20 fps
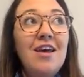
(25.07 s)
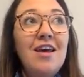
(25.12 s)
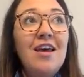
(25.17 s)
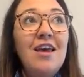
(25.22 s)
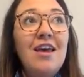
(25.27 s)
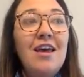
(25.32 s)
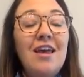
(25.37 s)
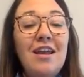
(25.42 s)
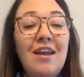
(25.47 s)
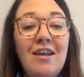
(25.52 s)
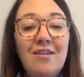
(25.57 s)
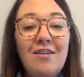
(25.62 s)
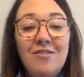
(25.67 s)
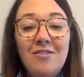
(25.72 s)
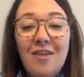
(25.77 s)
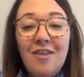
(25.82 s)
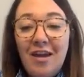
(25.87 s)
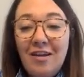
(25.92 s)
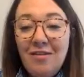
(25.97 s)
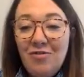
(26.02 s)
it is
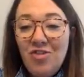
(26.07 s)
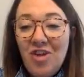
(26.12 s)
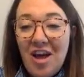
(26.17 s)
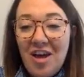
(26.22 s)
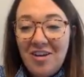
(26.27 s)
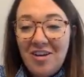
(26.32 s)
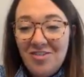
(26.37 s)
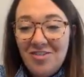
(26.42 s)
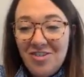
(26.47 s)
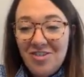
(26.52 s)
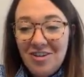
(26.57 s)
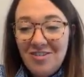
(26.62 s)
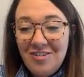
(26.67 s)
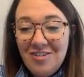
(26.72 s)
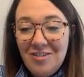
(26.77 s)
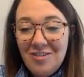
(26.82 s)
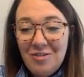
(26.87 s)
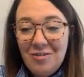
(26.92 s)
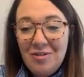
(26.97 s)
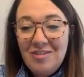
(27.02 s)
kind of challenging to
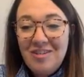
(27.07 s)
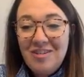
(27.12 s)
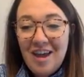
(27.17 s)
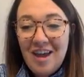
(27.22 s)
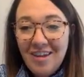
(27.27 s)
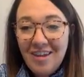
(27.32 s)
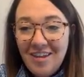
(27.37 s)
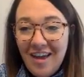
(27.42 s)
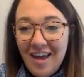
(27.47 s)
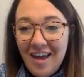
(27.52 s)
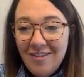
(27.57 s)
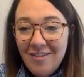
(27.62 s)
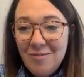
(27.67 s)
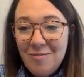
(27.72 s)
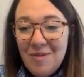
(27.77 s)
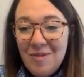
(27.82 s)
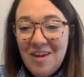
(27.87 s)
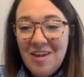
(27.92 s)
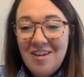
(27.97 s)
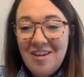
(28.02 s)
do a tech class
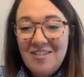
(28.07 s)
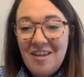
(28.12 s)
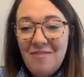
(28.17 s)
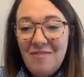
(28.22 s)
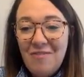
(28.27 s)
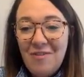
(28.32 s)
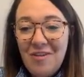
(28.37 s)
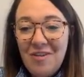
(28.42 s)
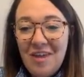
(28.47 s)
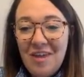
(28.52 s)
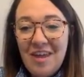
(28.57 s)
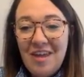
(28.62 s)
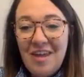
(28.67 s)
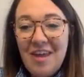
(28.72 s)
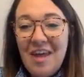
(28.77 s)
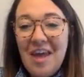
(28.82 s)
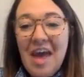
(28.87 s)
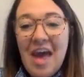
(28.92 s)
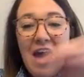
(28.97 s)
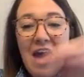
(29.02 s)
because I feel like
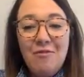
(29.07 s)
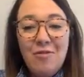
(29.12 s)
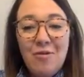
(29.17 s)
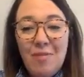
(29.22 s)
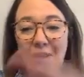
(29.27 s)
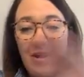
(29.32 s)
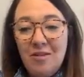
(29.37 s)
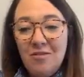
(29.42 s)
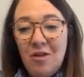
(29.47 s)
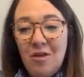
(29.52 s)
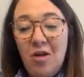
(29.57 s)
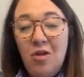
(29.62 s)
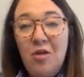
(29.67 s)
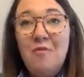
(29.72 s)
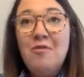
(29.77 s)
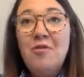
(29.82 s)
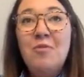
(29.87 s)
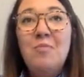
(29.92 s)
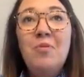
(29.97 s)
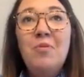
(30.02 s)
everybody's all
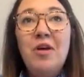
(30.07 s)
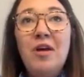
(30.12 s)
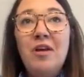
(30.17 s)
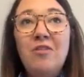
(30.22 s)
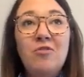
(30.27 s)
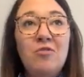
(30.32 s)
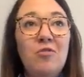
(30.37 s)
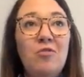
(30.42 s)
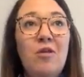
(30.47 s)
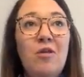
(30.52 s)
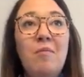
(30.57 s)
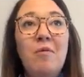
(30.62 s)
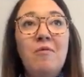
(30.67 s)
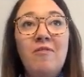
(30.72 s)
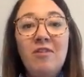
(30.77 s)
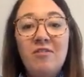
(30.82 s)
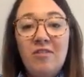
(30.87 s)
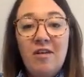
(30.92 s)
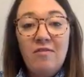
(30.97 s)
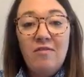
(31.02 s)
over the place. Some of
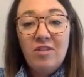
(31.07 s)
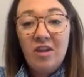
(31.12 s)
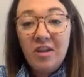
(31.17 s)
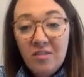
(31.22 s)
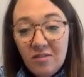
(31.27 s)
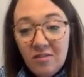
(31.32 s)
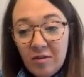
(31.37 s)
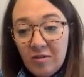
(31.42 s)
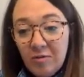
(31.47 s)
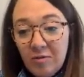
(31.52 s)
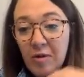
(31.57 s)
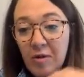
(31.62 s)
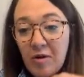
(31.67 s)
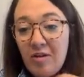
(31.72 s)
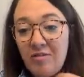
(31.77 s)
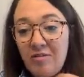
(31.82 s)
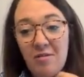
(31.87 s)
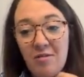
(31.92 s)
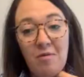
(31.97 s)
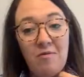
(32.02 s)
us have tons of
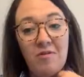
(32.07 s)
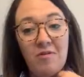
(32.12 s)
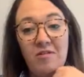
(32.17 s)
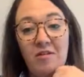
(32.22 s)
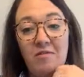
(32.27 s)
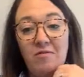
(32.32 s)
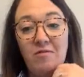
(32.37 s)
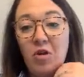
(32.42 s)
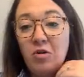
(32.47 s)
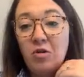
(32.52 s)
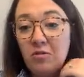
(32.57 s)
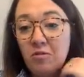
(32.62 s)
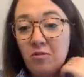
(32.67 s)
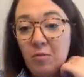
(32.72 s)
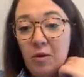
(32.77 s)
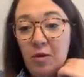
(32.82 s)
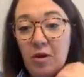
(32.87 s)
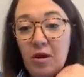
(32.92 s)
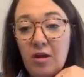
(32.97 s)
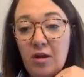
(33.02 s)
experience, some of us have no
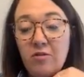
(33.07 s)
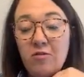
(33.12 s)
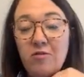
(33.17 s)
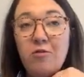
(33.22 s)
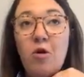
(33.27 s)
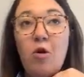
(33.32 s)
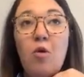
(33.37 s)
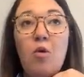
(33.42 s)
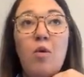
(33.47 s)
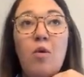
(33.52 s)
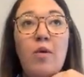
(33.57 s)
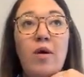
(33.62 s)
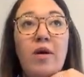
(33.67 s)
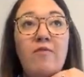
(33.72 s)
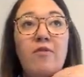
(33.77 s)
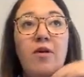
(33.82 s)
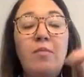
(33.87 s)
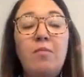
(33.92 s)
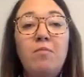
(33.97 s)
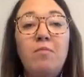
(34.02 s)
experience. So
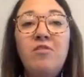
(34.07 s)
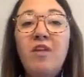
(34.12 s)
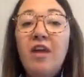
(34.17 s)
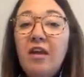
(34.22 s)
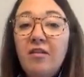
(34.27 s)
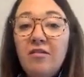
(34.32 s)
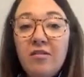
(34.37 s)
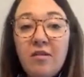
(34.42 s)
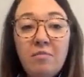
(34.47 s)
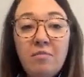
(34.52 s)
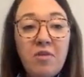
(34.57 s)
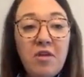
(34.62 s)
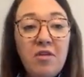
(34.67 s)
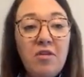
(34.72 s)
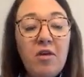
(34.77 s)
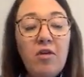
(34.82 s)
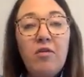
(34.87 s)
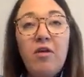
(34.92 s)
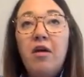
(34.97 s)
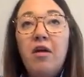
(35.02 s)
if I'm saying something that
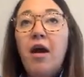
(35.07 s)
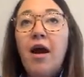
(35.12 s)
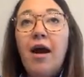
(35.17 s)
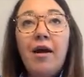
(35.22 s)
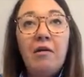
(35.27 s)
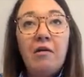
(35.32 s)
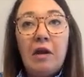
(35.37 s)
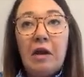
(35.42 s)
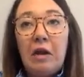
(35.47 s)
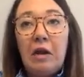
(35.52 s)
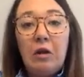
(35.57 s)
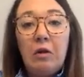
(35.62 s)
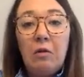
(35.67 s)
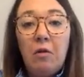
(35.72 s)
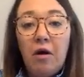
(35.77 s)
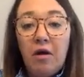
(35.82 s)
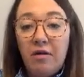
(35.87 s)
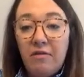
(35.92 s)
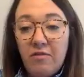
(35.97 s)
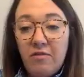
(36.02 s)
you're like, I already knew
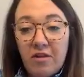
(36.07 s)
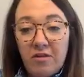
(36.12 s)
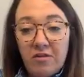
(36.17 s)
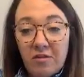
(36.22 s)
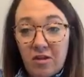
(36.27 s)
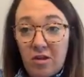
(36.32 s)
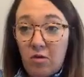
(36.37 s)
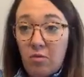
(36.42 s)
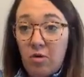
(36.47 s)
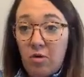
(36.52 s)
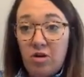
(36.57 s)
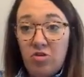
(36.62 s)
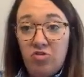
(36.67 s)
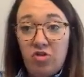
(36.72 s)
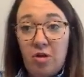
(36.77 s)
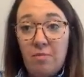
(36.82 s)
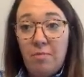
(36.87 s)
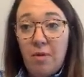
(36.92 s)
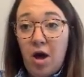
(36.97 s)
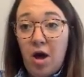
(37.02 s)
all of this and you want to
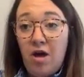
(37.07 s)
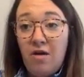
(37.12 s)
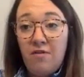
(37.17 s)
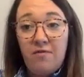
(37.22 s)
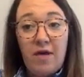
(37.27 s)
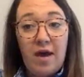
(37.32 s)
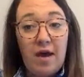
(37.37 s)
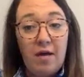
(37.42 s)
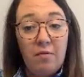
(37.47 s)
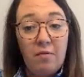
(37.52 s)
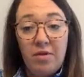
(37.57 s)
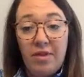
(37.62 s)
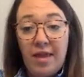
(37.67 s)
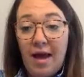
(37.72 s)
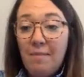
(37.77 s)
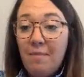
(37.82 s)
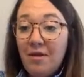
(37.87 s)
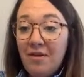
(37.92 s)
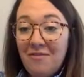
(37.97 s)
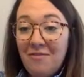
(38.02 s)
jump off, I will
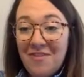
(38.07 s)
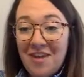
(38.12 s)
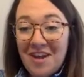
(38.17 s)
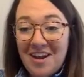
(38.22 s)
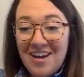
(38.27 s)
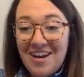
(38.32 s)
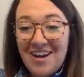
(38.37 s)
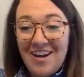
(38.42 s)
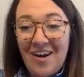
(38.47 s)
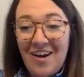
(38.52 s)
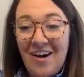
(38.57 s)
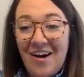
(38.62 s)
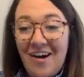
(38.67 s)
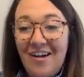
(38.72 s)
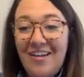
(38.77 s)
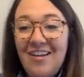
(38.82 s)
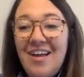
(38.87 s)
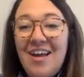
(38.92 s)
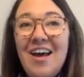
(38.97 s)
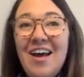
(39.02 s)
not be offended at
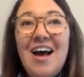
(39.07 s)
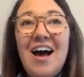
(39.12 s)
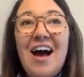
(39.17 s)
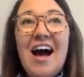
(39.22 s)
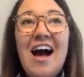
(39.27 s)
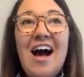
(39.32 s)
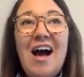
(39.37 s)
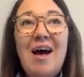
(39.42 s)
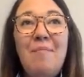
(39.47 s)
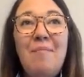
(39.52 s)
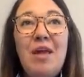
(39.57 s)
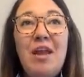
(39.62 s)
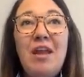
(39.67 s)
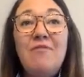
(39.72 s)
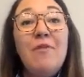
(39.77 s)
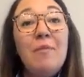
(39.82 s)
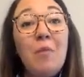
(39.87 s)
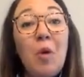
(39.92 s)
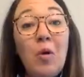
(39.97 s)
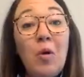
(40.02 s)
all. And if
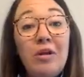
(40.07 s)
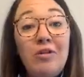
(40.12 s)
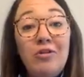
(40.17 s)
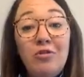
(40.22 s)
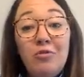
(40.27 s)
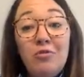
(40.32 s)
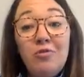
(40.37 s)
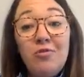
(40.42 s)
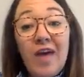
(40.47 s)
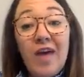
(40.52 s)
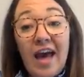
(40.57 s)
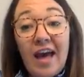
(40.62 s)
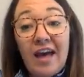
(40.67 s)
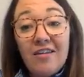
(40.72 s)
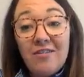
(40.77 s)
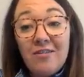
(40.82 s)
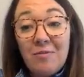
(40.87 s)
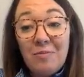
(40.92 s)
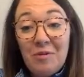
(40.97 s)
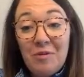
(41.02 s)
I'm going too
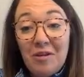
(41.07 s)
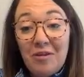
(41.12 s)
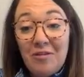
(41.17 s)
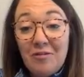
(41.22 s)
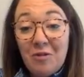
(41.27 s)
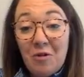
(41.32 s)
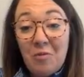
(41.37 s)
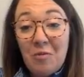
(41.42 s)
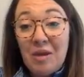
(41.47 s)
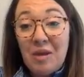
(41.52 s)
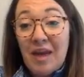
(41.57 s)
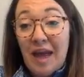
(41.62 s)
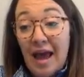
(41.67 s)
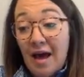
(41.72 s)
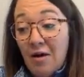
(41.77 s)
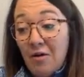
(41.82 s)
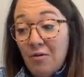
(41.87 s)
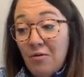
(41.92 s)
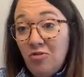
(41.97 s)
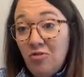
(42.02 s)
fast, please slow me
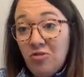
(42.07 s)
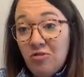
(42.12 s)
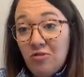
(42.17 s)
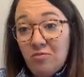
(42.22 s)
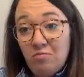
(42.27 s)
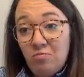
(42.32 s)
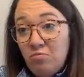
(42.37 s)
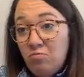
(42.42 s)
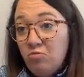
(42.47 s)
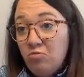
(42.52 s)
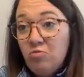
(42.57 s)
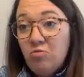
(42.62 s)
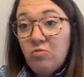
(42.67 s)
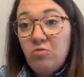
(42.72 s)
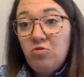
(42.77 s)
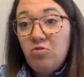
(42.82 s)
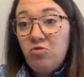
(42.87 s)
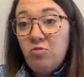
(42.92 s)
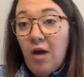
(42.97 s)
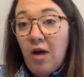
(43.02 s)
down. Just
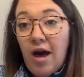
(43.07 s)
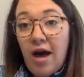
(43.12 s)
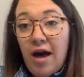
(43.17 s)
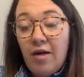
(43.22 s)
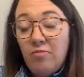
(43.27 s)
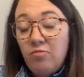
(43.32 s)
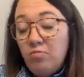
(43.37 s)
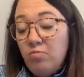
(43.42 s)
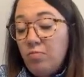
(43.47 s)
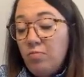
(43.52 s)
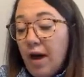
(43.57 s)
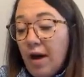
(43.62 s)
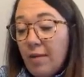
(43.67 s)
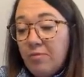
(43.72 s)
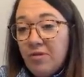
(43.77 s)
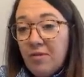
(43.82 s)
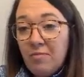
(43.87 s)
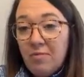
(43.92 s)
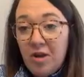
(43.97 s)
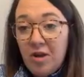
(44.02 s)
pop
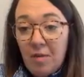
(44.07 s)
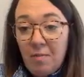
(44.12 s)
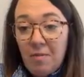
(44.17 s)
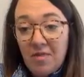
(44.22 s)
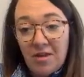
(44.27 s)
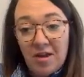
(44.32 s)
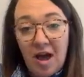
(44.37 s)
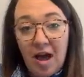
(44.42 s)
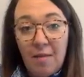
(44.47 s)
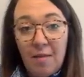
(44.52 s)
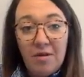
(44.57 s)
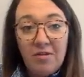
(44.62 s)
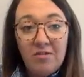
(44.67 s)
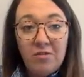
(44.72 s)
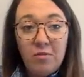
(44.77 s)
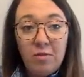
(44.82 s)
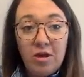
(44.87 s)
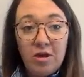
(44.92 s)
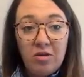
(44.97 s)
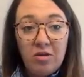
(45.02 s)
something up in the comments
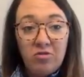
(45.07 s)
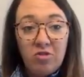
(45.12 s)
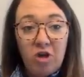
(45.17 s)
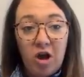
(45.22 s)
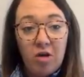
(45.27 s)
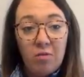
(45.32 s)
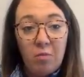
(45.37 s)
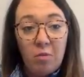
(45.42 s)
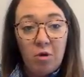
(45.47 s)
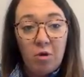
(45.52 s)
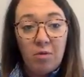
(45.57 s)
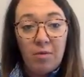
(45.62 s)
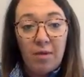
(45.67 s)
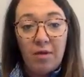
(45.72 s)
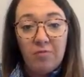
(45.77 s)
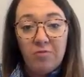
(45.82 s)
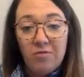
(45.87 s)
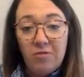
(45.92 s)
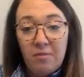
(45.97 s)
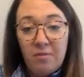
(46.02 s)
and we can talk more
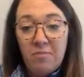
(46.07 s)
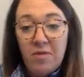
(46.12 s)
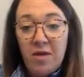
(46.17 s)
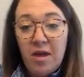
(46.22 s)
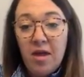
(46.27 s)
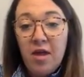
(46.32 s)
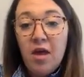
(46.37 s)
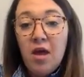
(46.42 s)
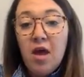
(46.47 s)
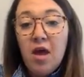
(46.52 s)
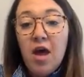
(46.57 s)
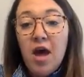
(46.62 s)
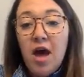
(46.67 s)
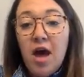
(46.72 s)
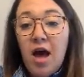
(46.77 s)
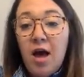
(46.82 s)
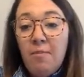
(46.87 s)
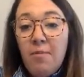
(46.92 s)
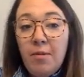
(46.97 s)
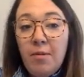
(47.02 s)
about something.
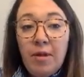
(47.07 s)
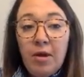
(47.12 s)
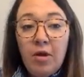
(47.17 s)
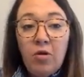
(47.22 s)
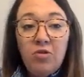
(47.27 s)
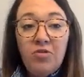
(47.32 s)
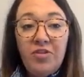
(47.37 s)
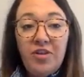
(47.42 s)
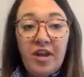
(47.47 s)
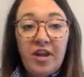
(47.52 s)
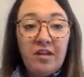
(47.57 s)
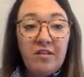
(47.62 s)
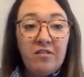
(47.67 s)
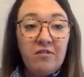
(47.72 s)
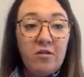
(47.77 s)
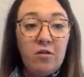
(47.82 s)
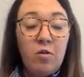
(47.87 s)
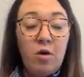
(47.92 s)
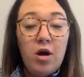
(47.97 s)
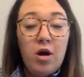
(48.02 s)
But my goal today is
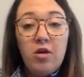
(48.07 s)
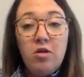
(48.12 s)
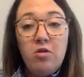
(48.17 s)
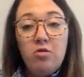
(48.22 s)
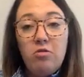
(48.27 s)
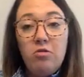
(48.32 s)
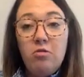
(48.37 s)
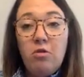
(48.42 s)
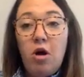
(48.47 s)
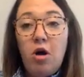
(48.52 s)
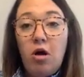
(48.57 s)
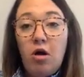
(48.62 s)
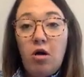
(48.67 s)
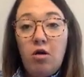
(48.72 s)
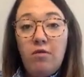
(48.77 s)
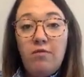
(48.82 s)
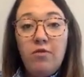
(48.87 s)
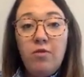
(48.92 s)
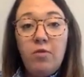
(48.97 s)
to walk you through all of the